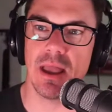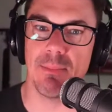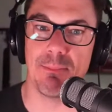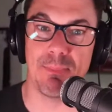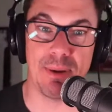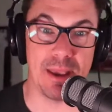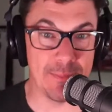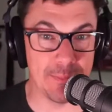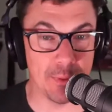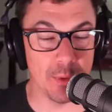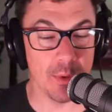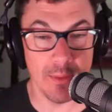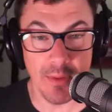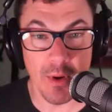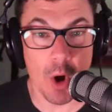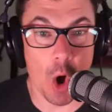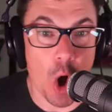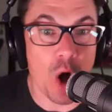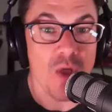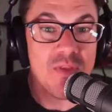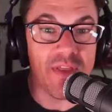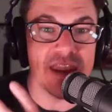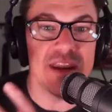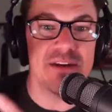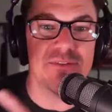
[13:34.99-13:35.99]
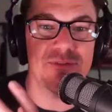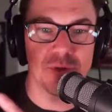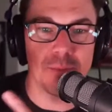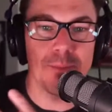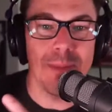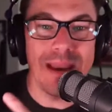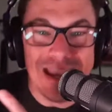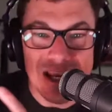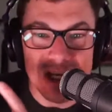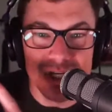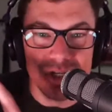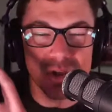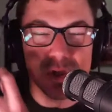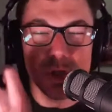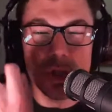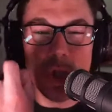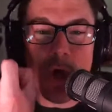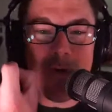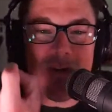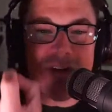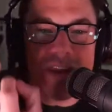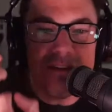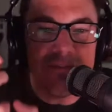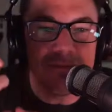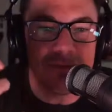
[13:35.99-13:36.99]
People, all that information, look at all
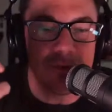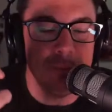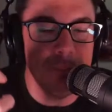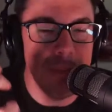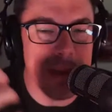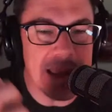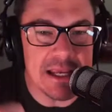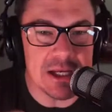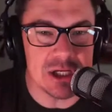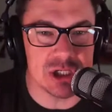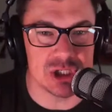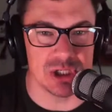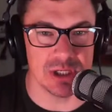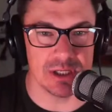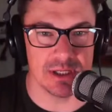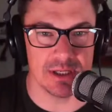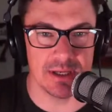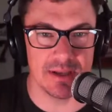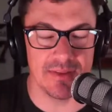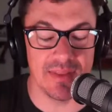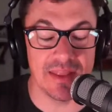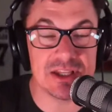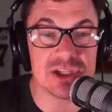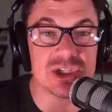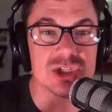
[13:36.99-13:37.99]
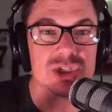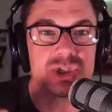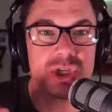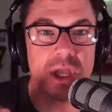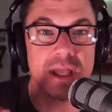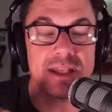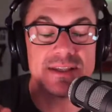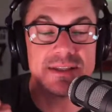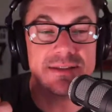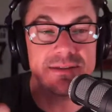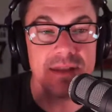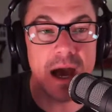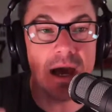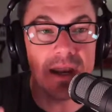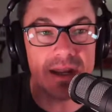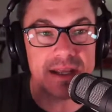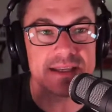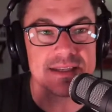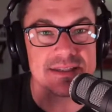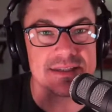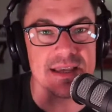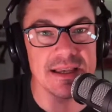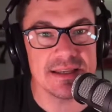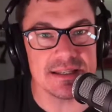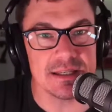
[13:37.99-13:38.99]
that information. It's not
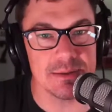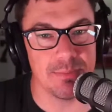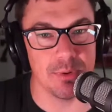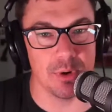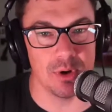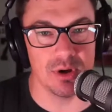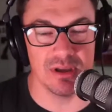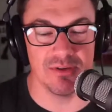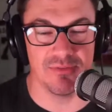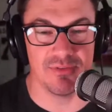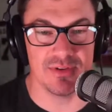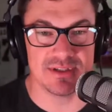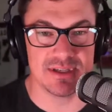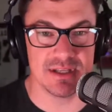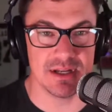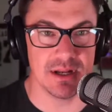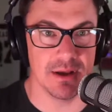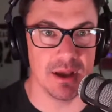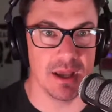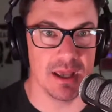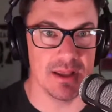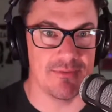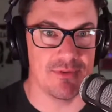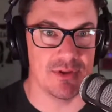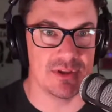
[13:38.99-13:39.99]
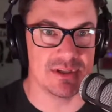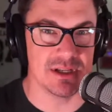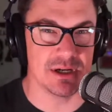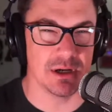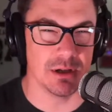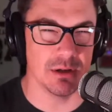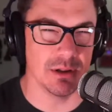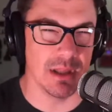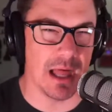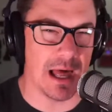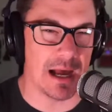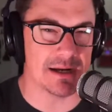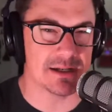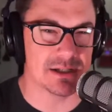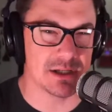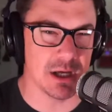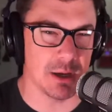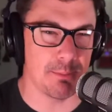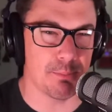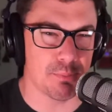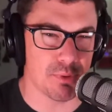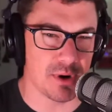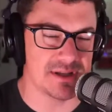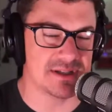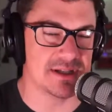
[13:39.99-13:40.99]
accessible if it's in a locked
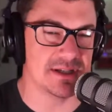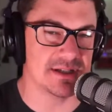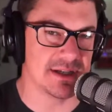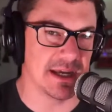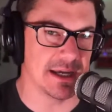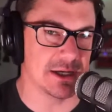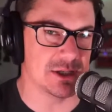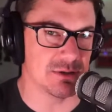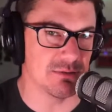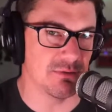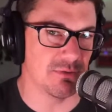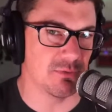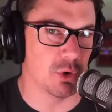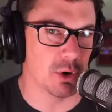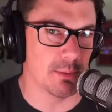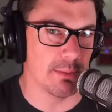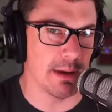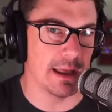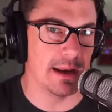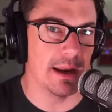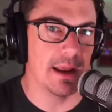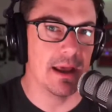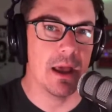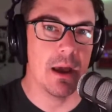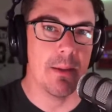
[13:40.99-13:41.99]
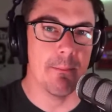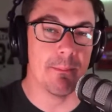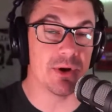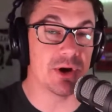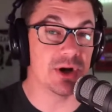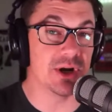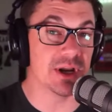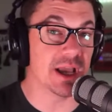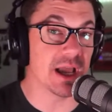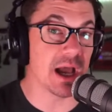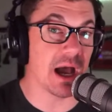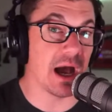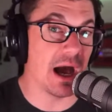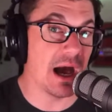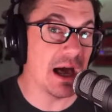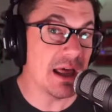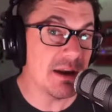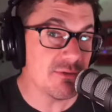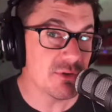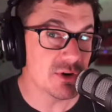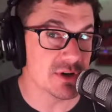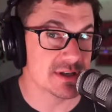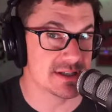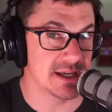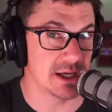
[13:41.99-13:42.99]
up presentation format, but in a
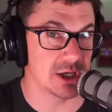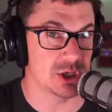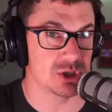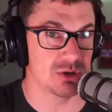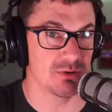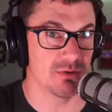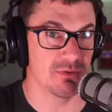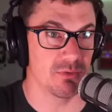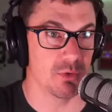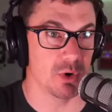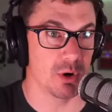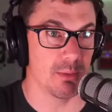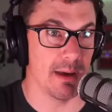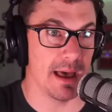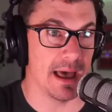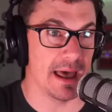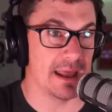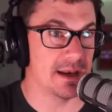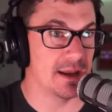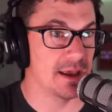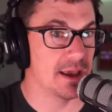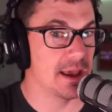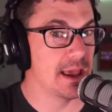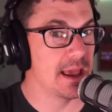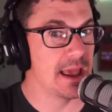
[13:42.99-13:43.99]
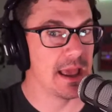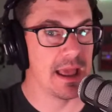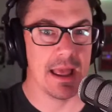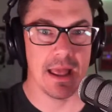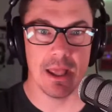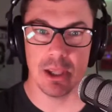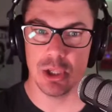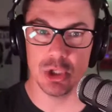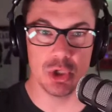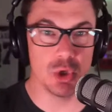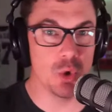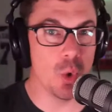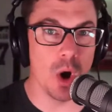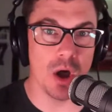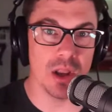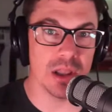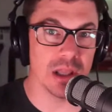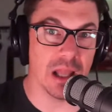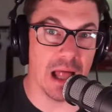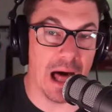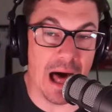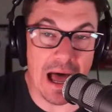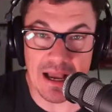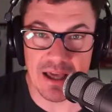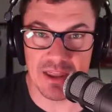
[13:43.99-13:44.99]
conversation format, you
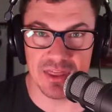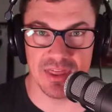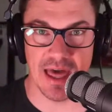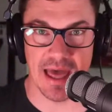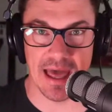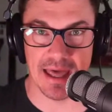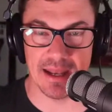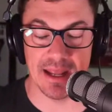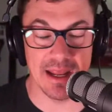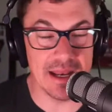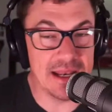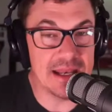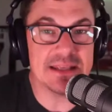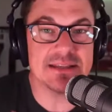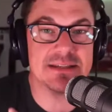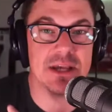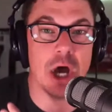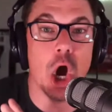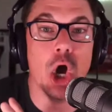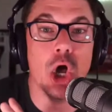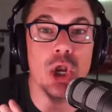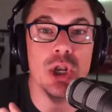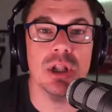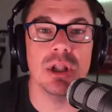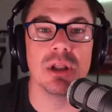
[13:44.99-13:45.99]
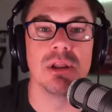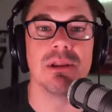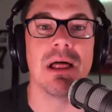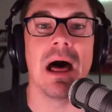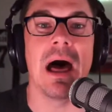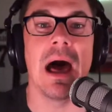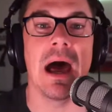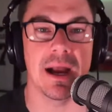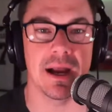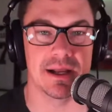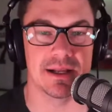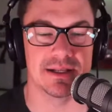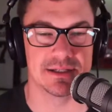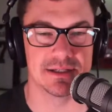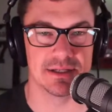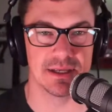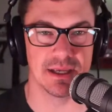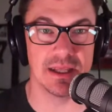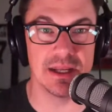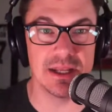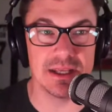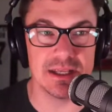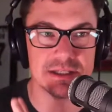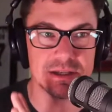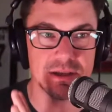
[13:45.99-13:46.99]
unlock that. It is unlocked.
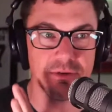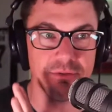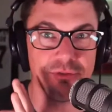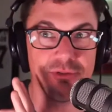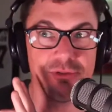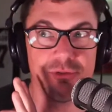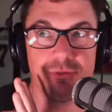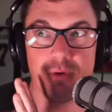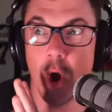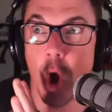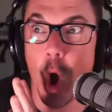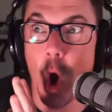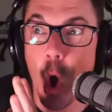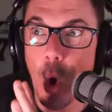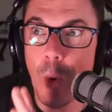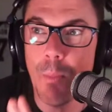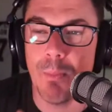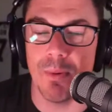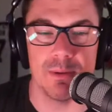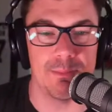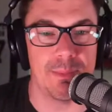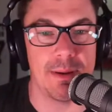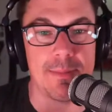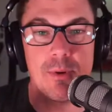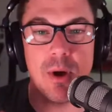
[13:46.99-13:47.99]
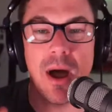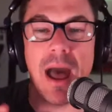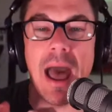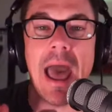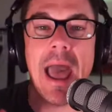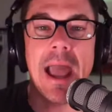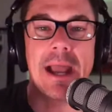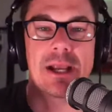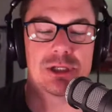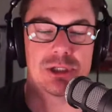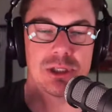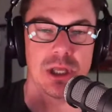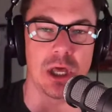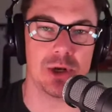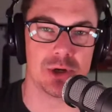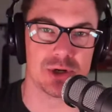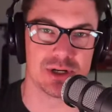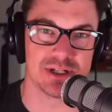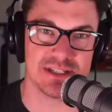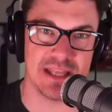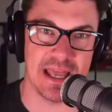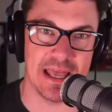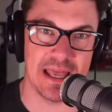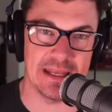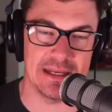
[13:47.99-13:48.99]
It is open. People actually
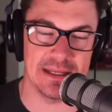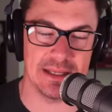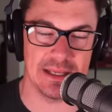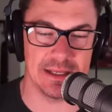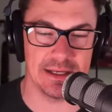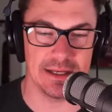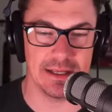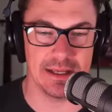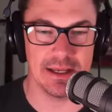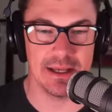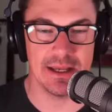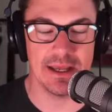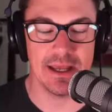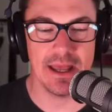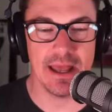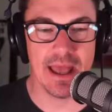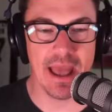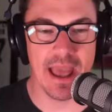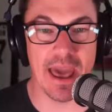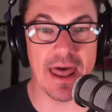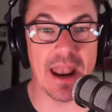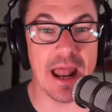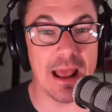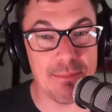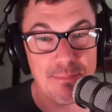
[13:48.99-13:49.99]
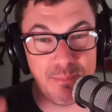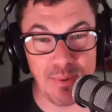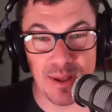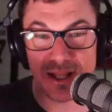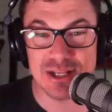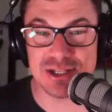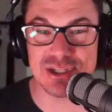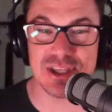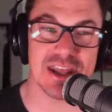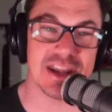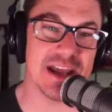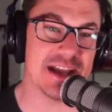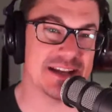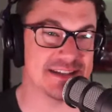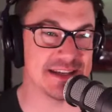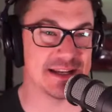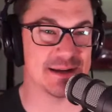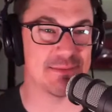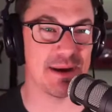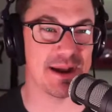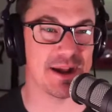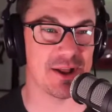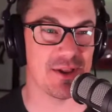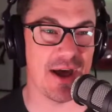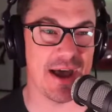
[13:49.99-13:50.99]
understand it. And I pitched that idea to
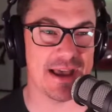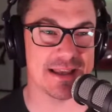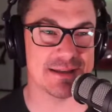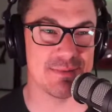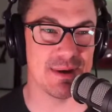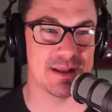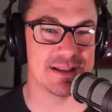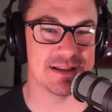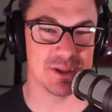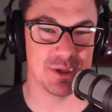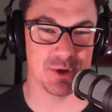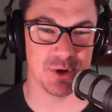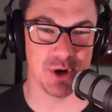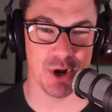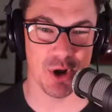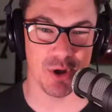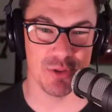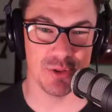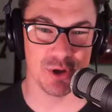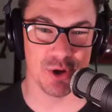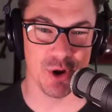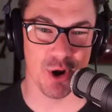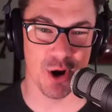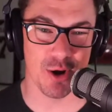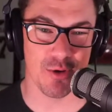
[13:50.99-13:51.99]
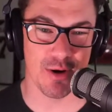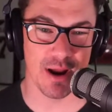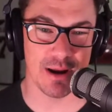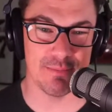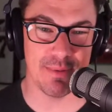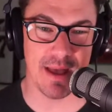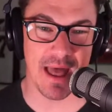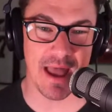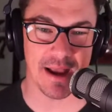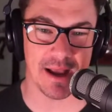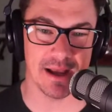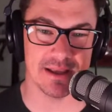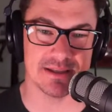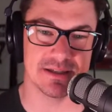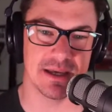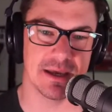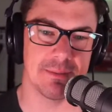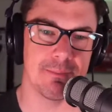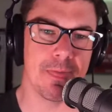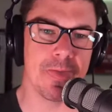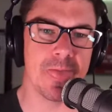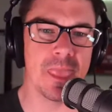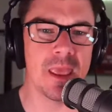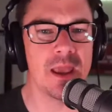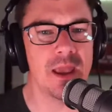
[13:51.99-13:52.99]
my classmates on the car ride back. I
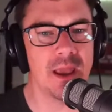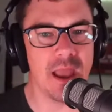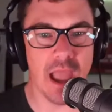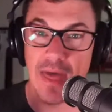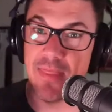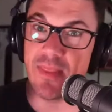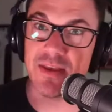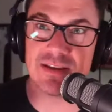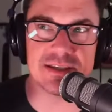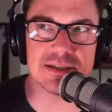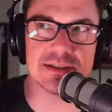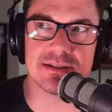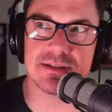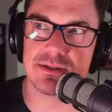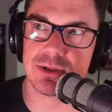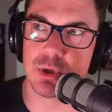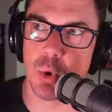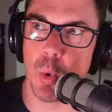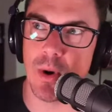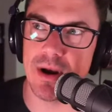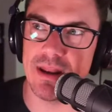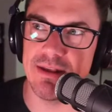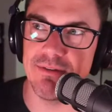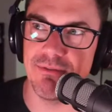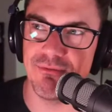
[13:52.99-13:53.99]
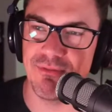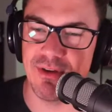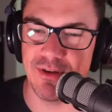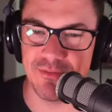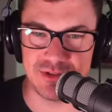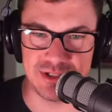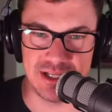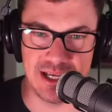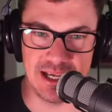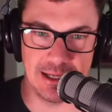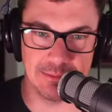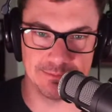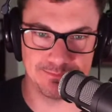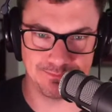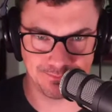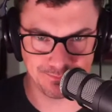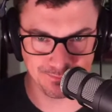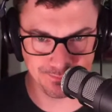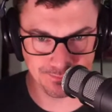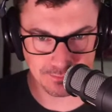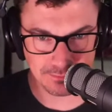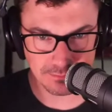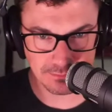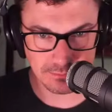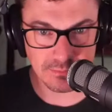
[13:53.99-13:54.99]
said, and this is 2015,
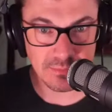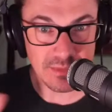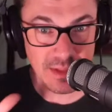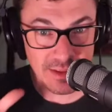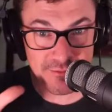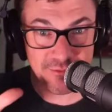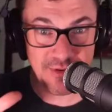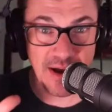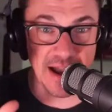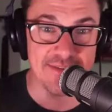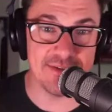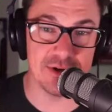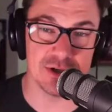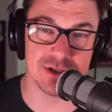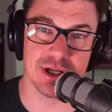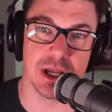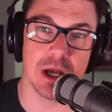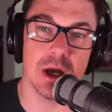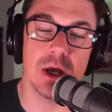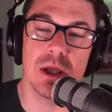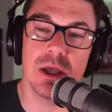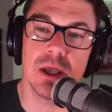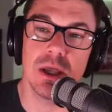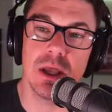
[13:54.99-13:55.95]
5 years ago.